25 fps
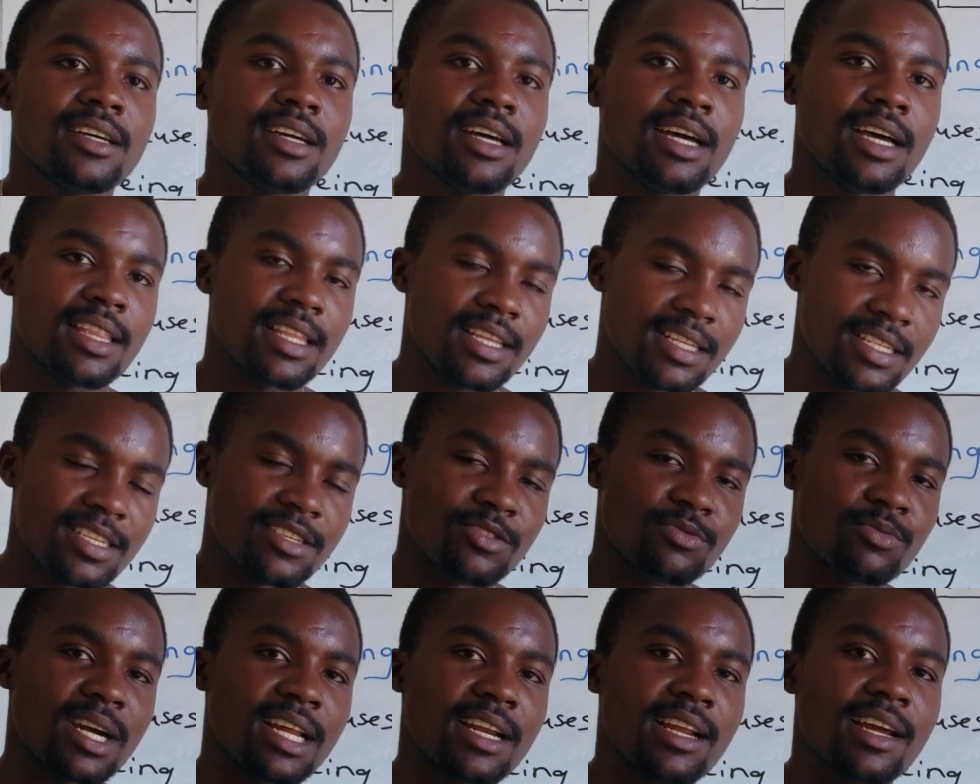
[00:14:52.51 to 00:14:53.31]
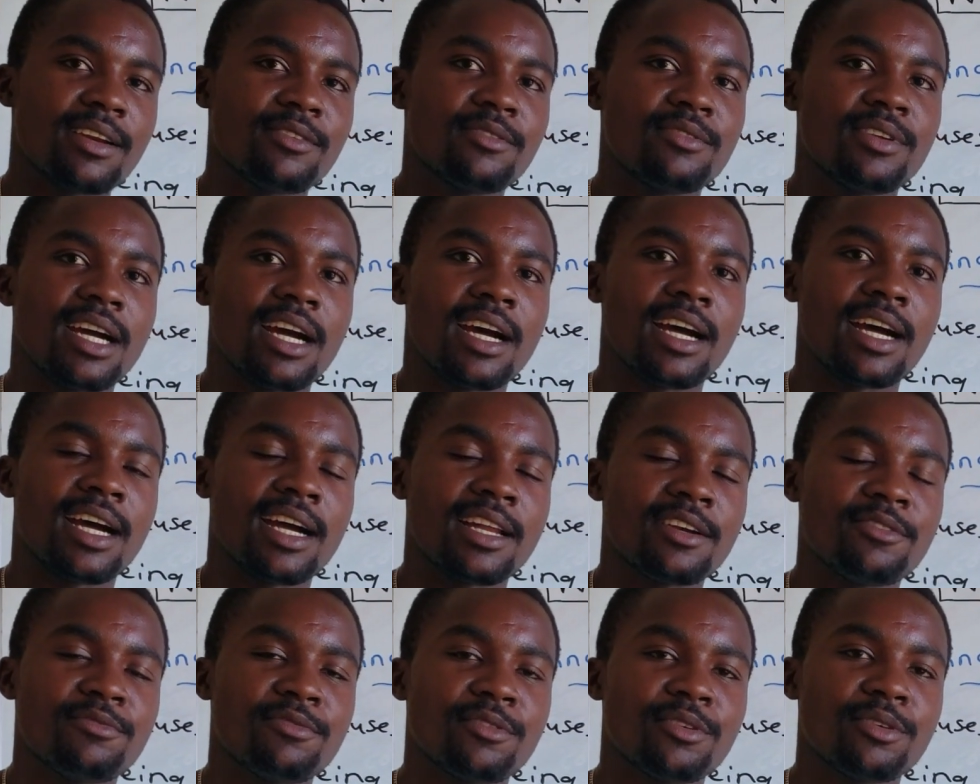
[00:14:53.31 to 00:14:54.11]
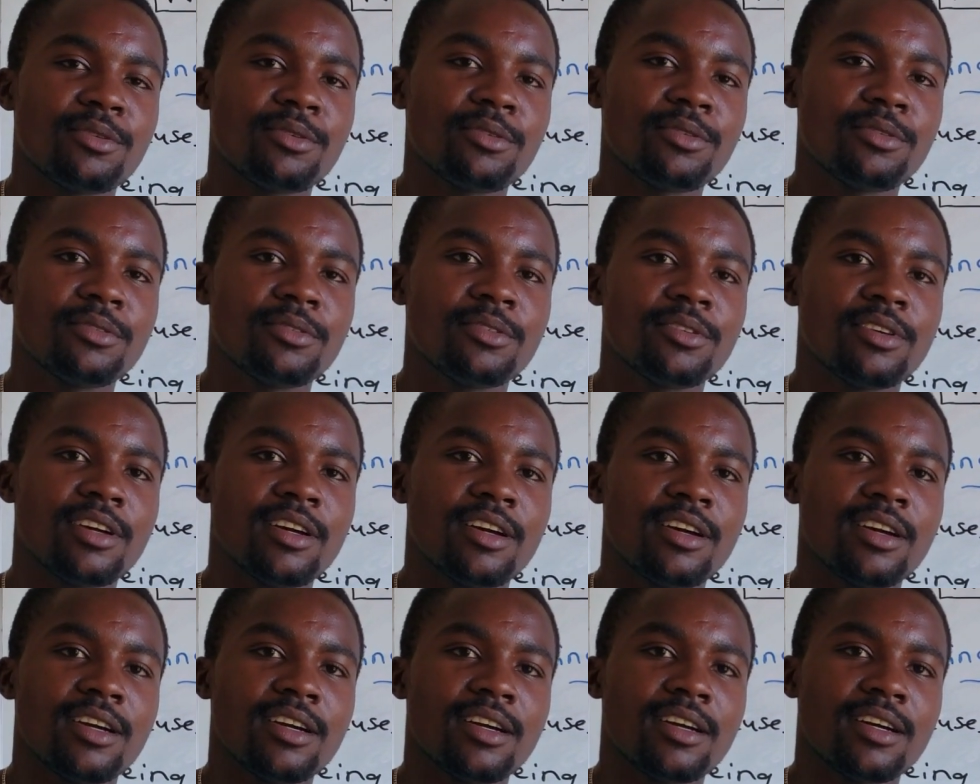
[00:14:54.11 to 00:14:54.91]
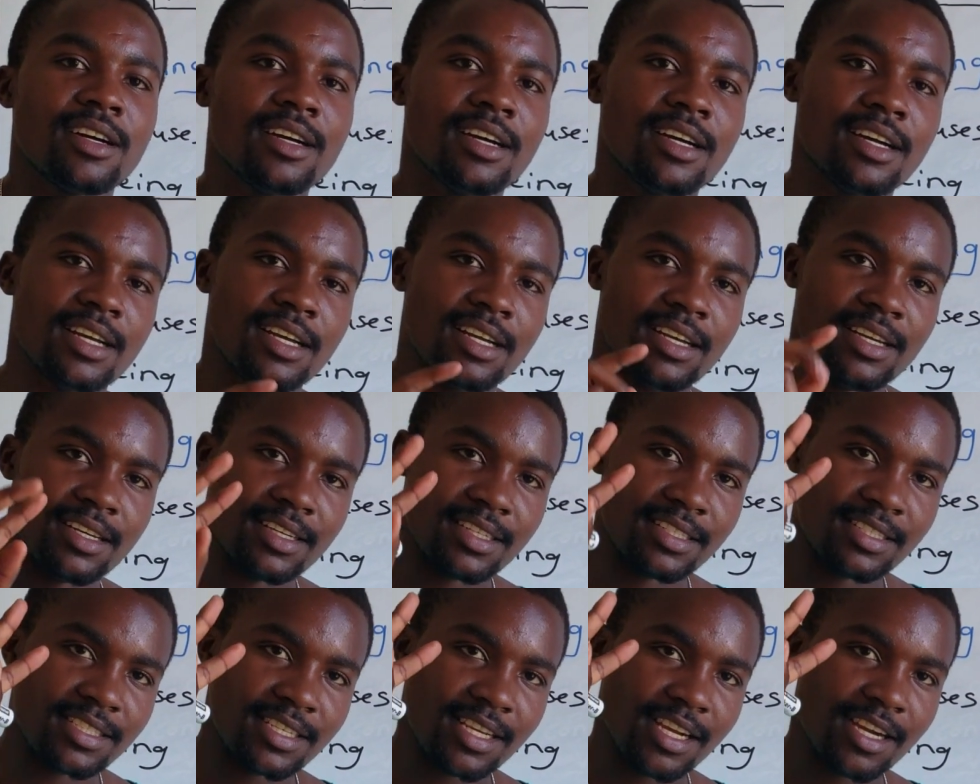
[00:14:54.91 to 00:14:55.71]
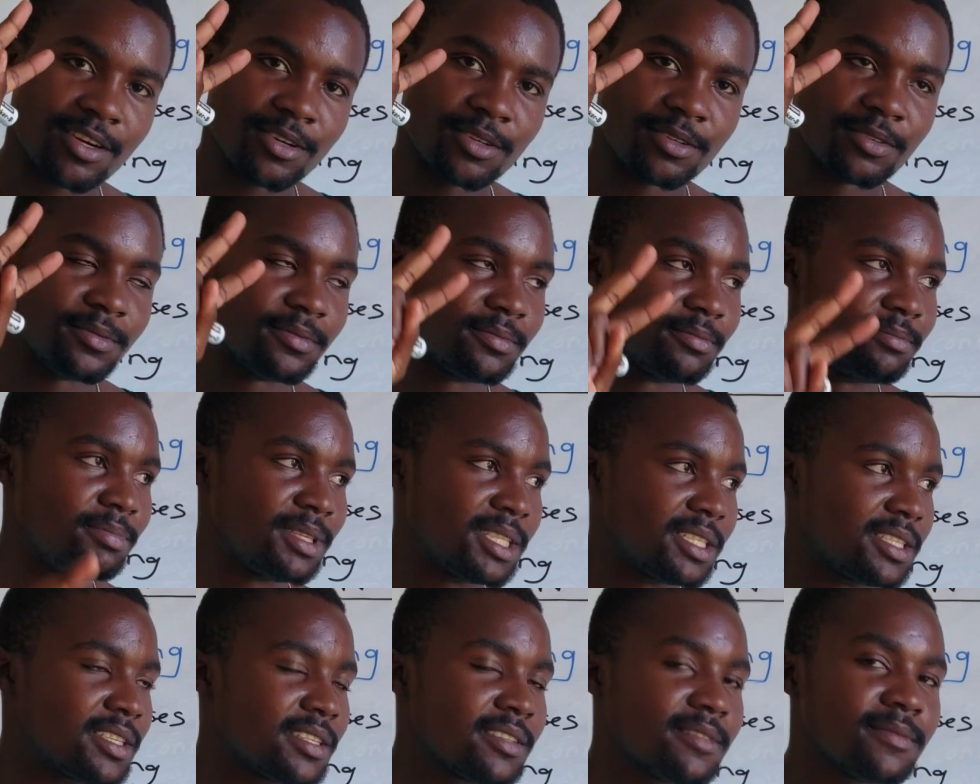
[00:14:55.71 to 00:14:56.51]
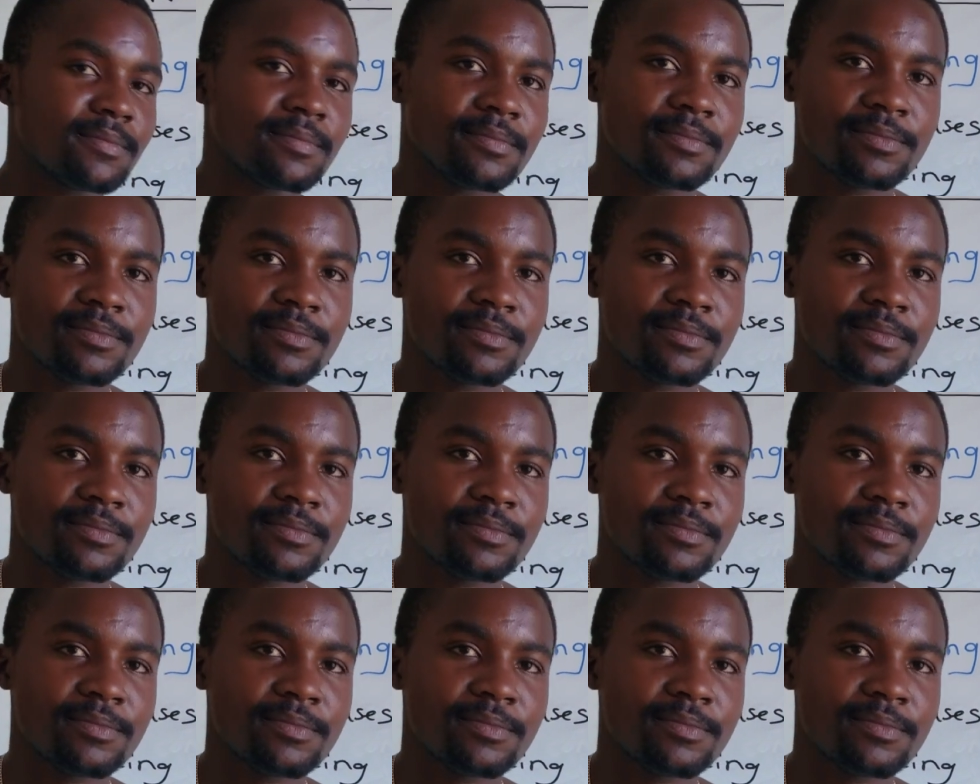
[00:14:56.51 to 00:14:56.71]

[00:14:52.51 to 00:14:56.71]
And this is what I had for you. Ciao. Peace.